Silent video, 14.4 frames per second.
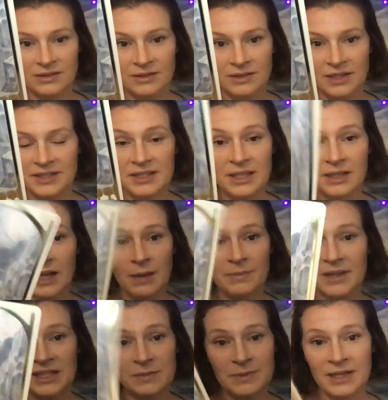because the um,
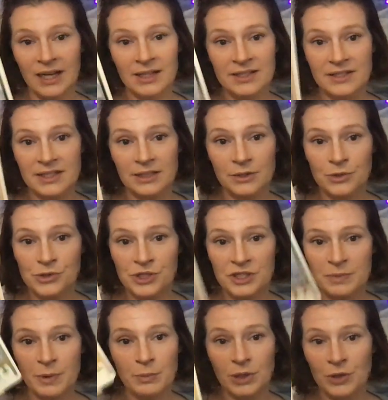let's be honest, the illusion's
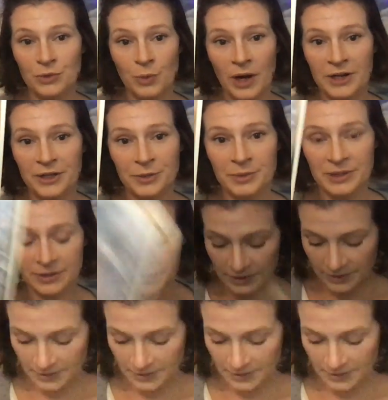been blown wide open.